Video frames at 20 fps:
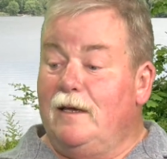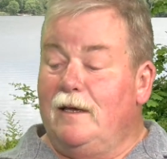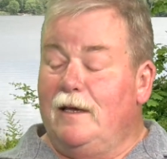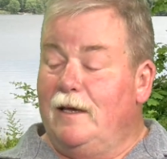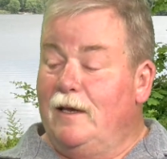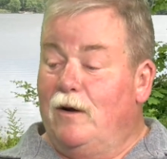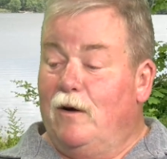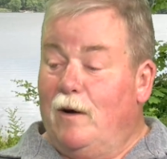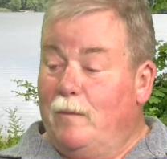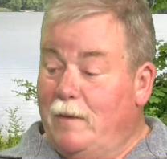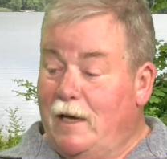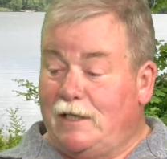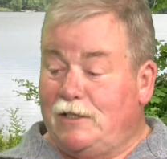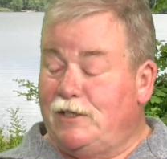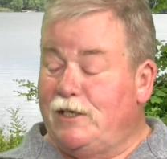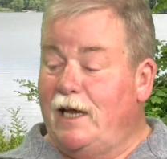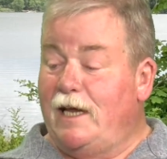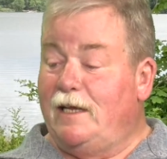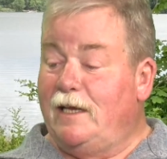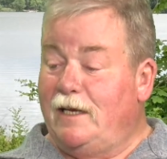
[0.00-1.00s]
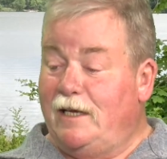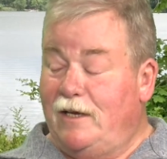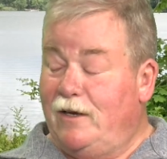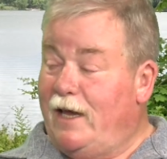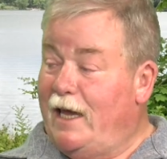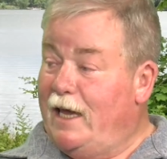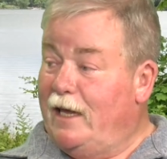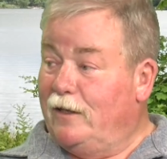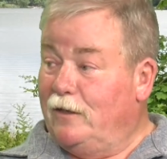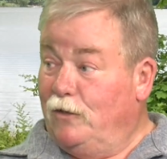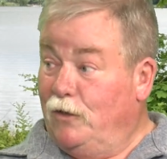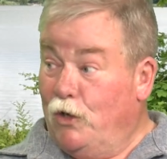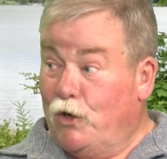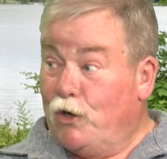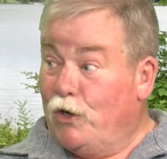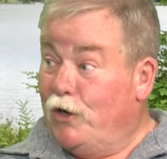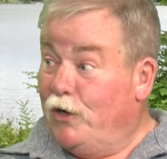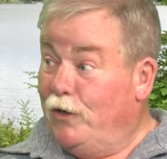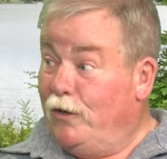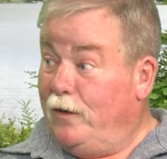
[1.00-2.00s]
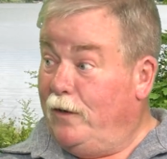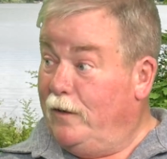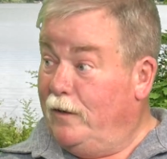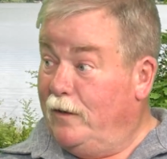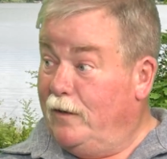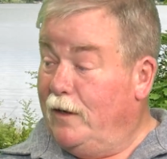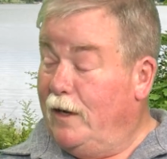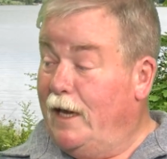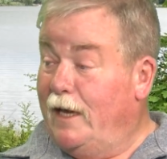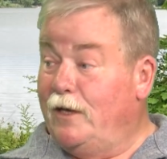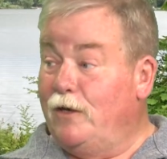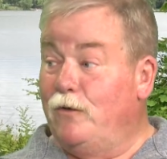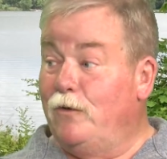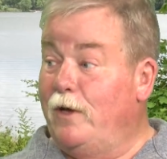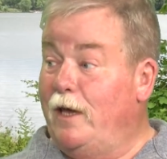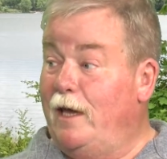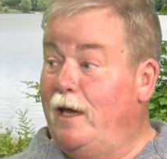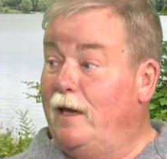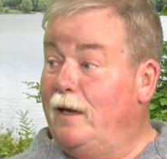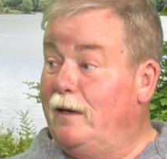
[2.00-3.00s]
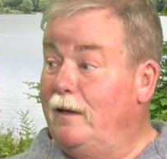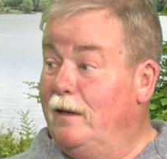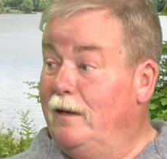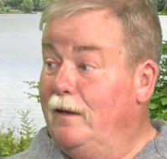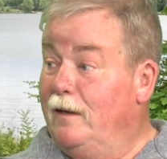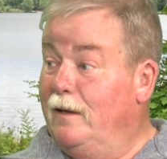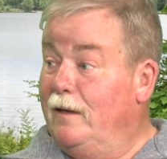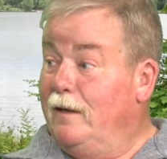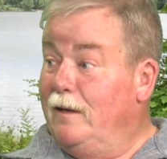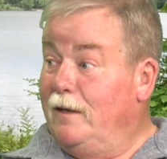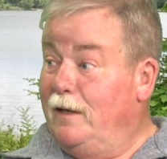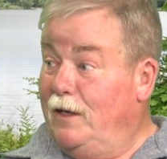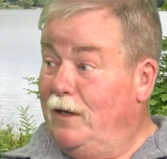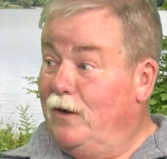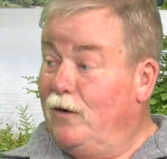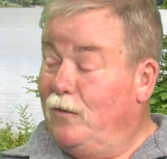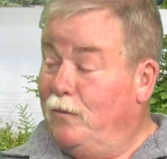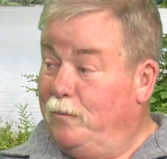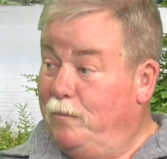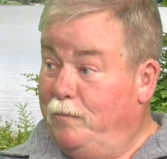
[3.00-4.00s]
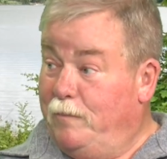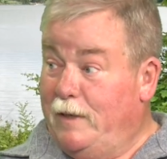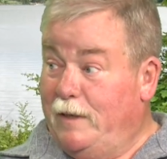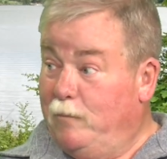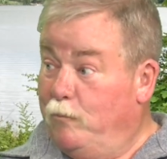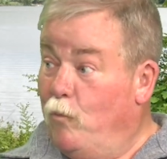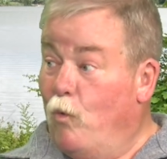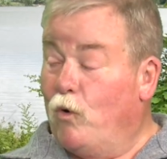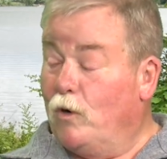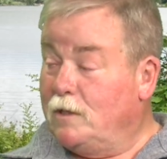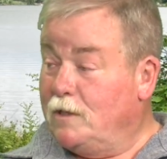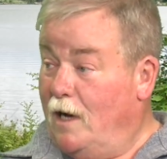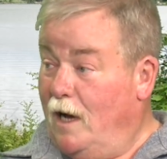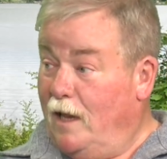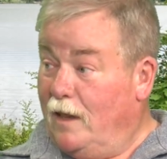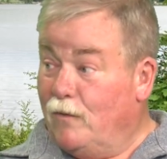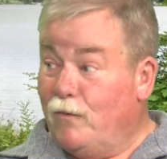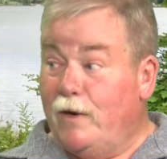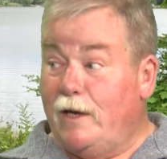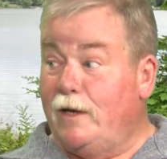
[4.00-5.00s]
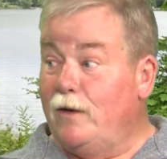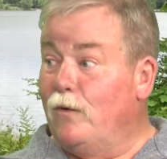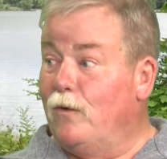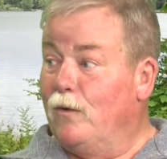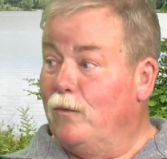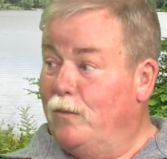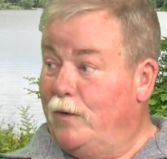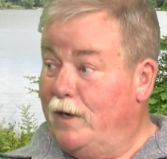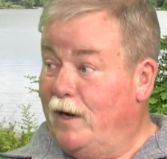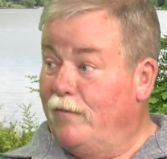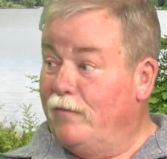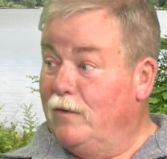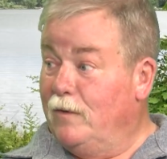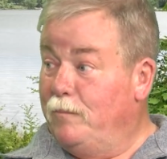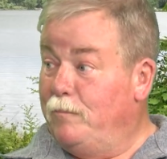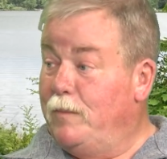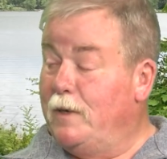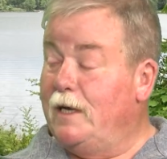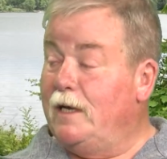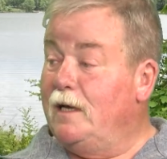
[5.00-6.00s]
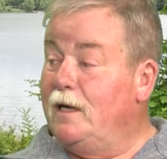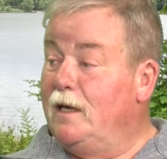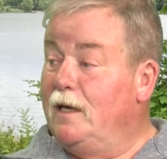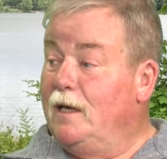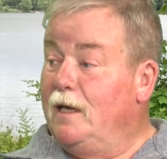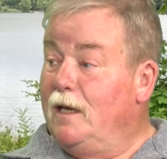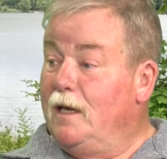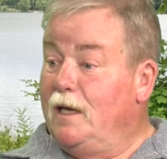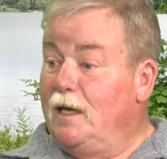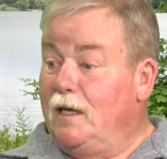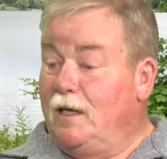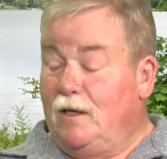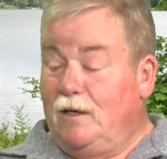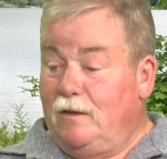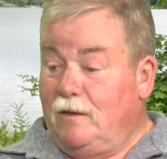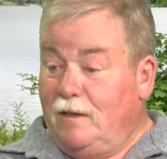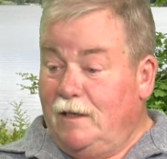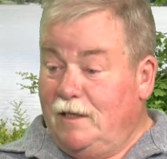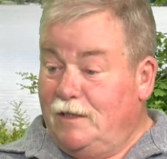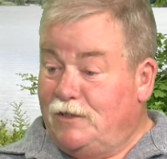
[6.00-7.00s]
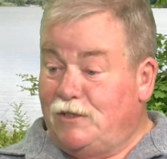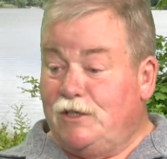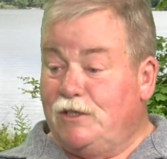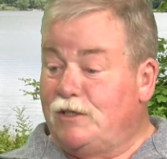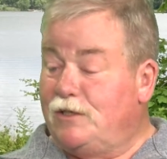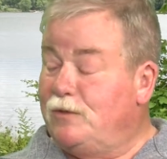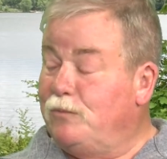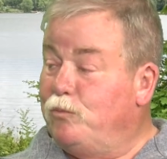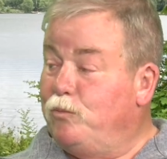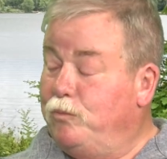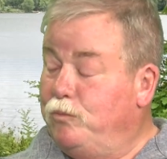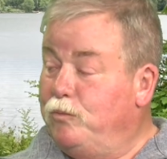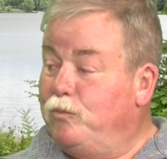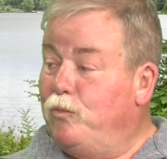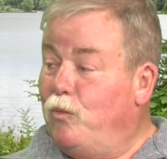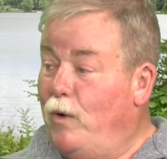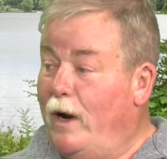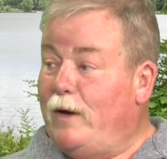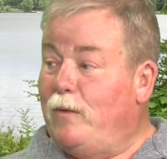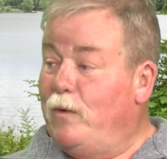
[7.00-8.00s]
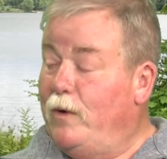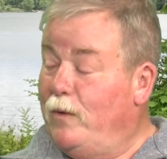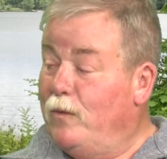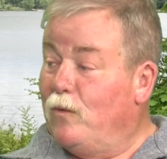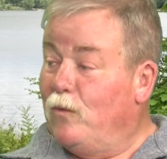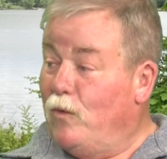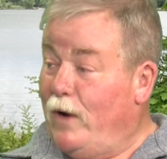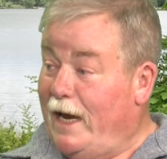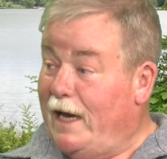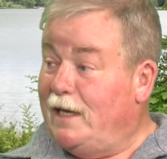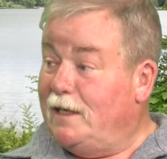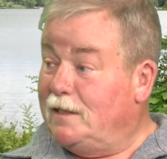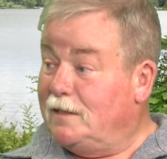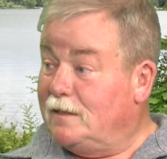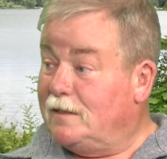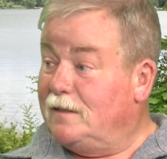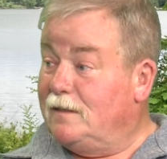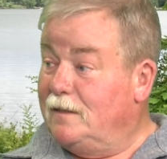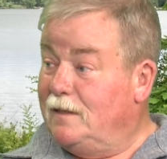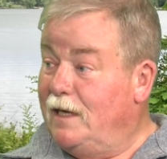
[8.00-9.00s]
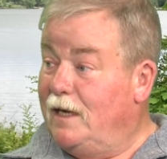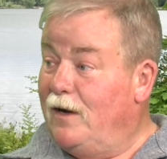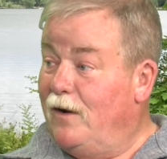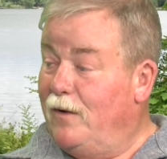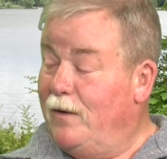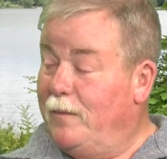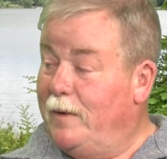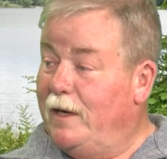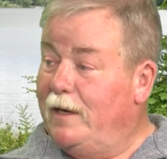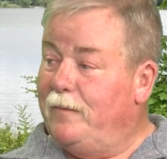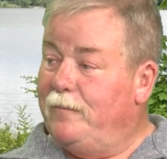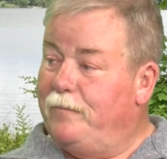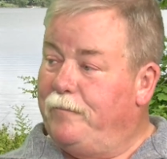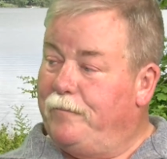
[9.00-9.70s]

you know, I'm not saying that you can't learn and you can't, you know, be more tolerant or whatever, but it's just way we were raised. Yeah. You know what and, I mean?